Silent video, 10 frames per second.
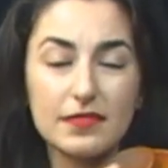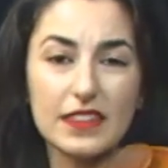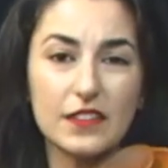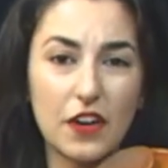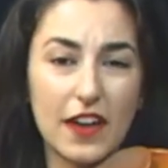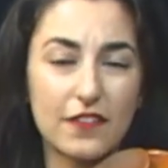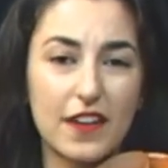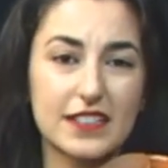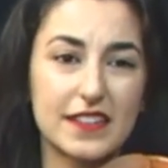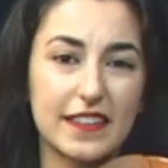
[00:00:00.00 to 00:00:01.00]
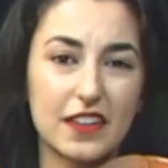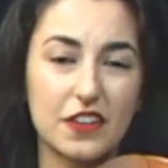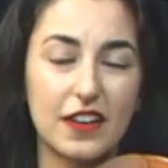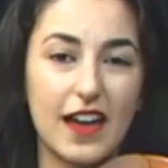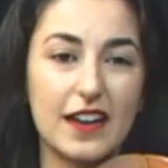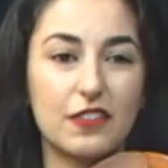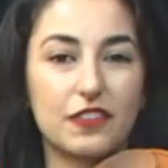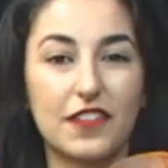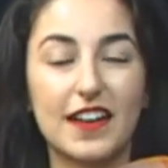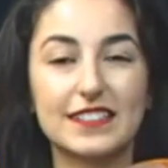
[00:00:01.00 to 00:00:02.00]
the very first thing that you learn in your
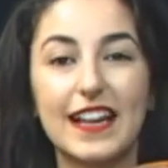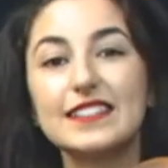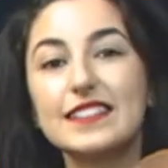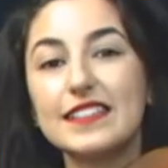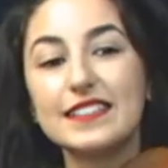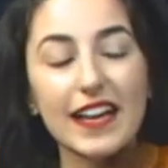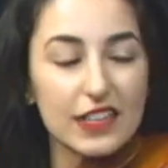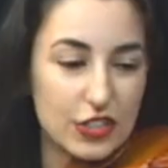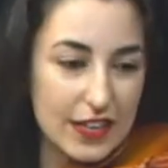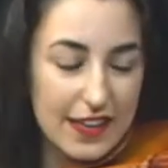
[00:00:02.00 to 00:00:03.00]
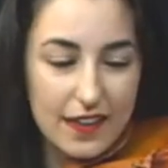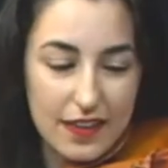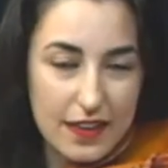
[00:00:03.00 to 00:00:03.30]
first lesson is actually